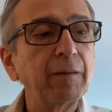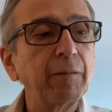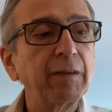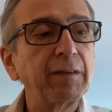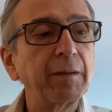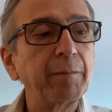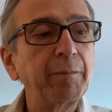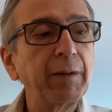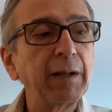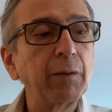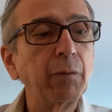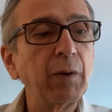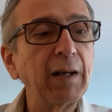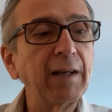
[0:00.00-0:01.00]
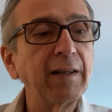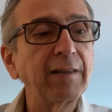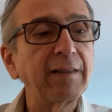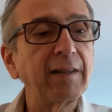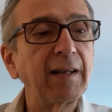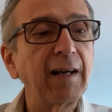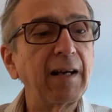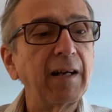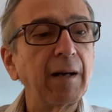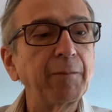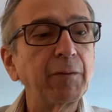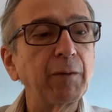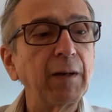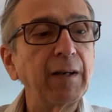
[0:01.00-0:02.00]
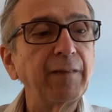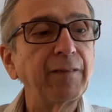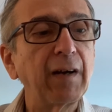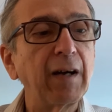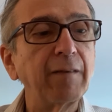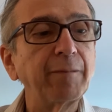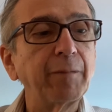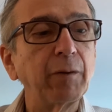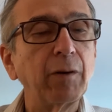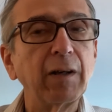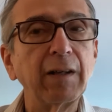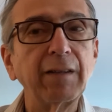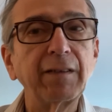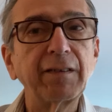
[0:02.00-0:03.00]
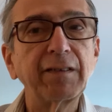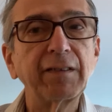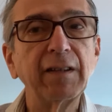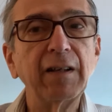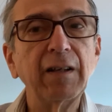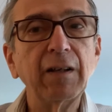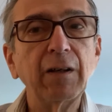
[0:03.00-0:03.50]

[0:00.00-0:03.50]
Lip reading: was a big winner today, up 25 points